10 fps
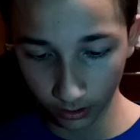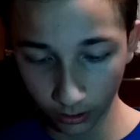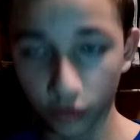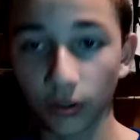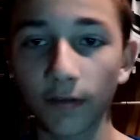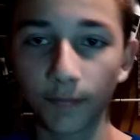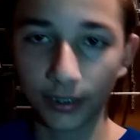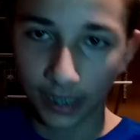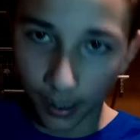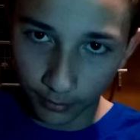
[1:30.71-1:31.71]
So I have my
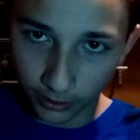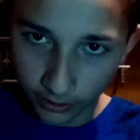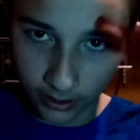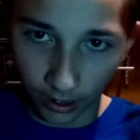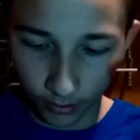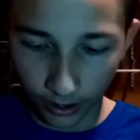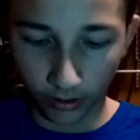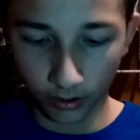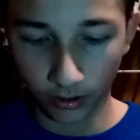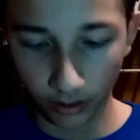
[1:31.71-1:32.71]
tablet down
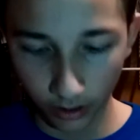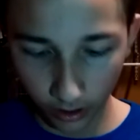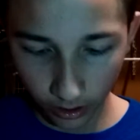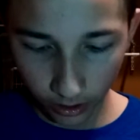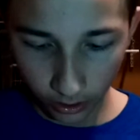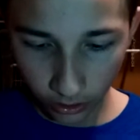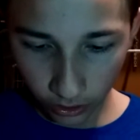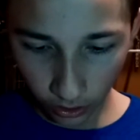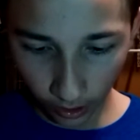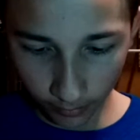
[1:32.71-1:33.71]
here,
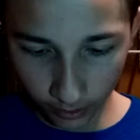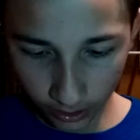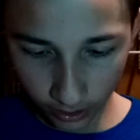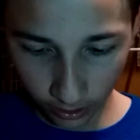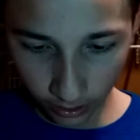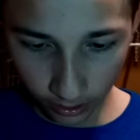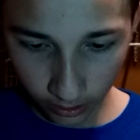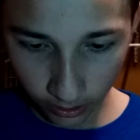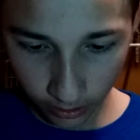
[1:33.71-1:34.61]
so I'm just gonna